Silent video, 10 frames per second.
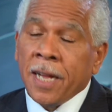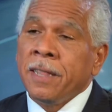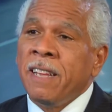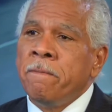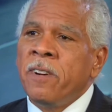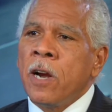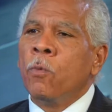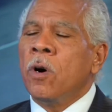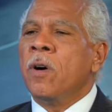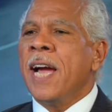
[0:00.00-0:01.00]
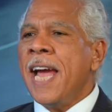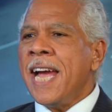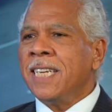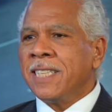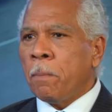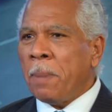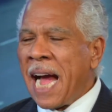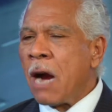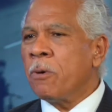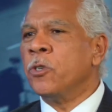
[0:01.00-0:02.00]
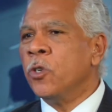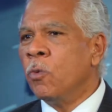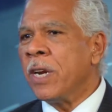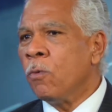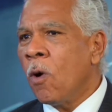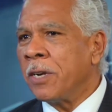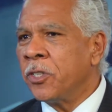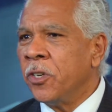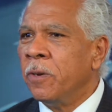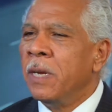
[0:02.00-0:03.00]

That very well has the power to do what he wants to.